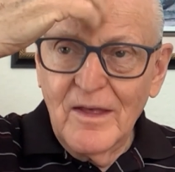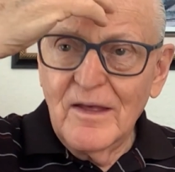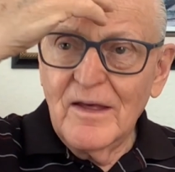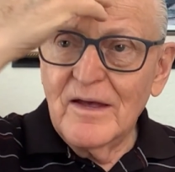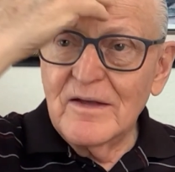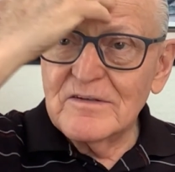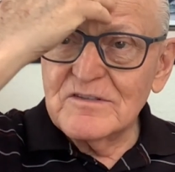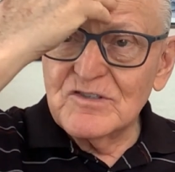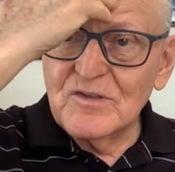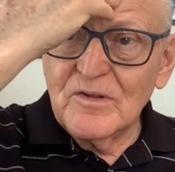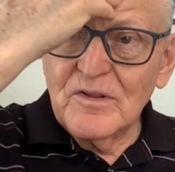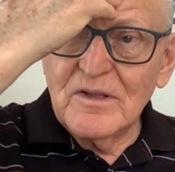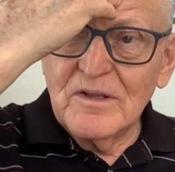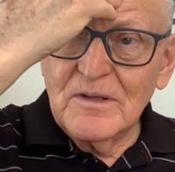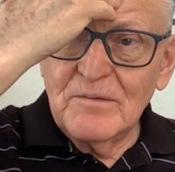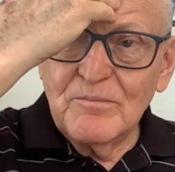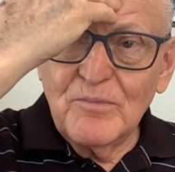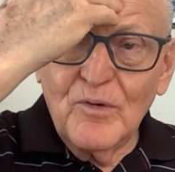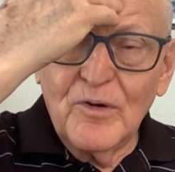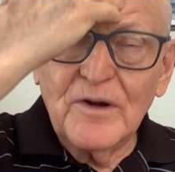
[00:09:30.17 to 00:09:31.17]
And so the
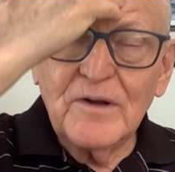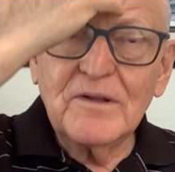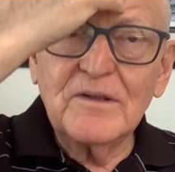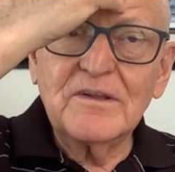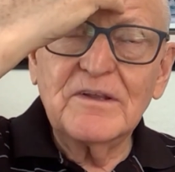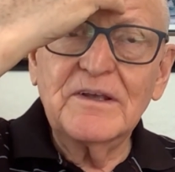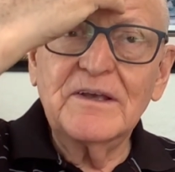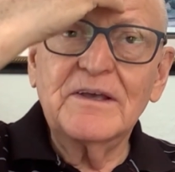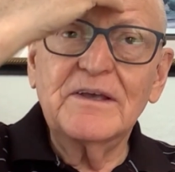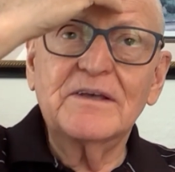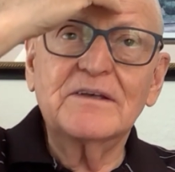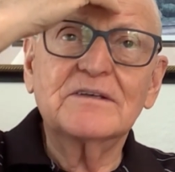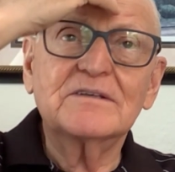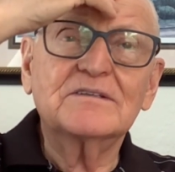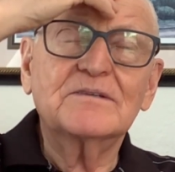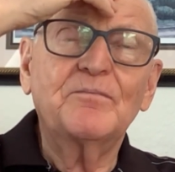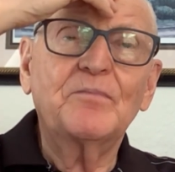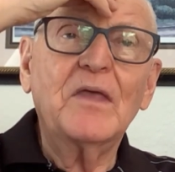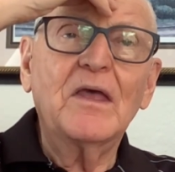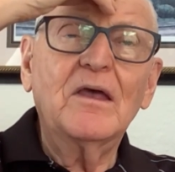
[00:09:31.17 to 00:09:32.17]
important thing
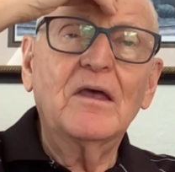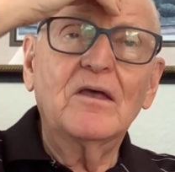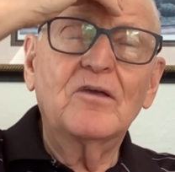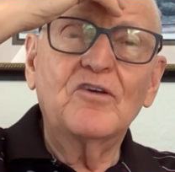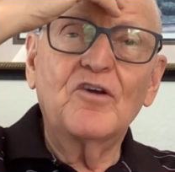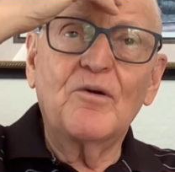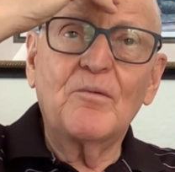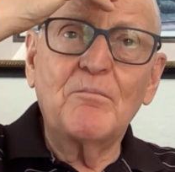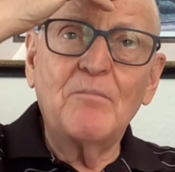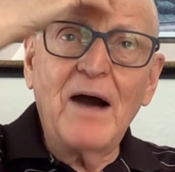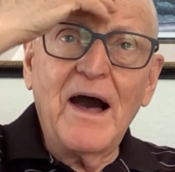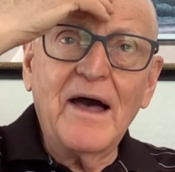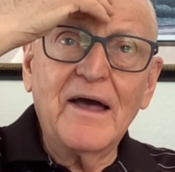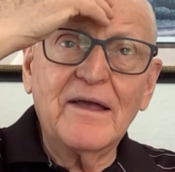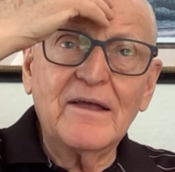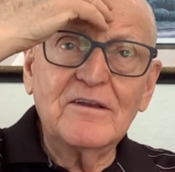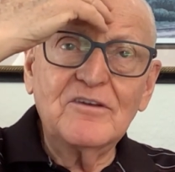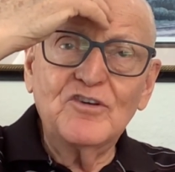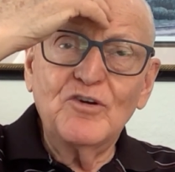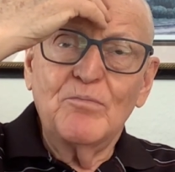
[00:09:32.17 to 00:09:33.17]
is your
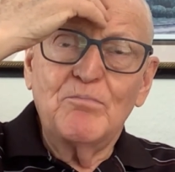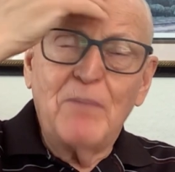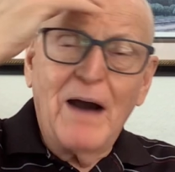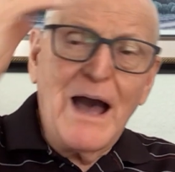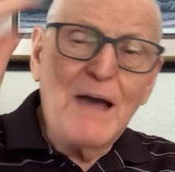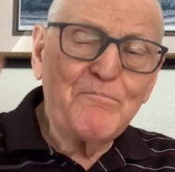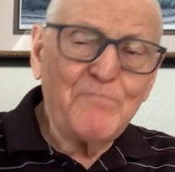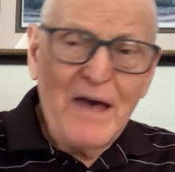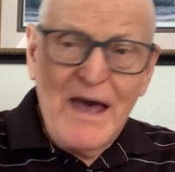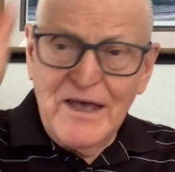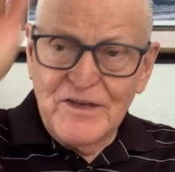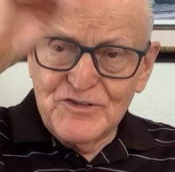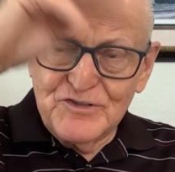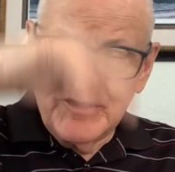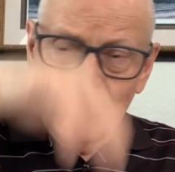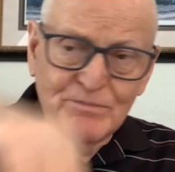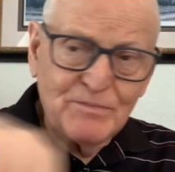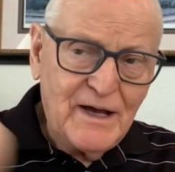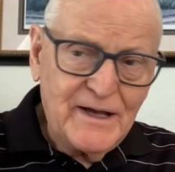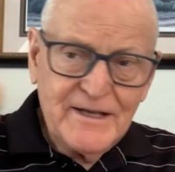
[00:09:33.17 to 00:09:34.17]
mind, you bypass
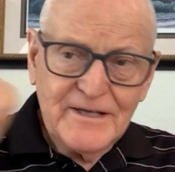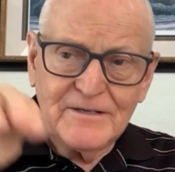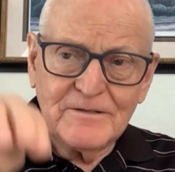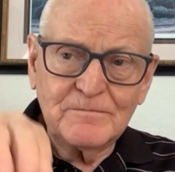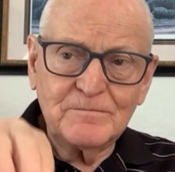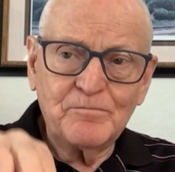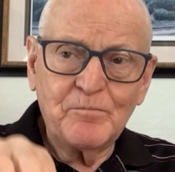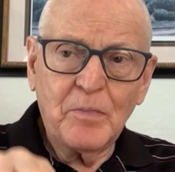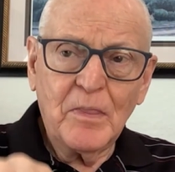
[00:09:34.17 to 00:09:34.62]
your mind.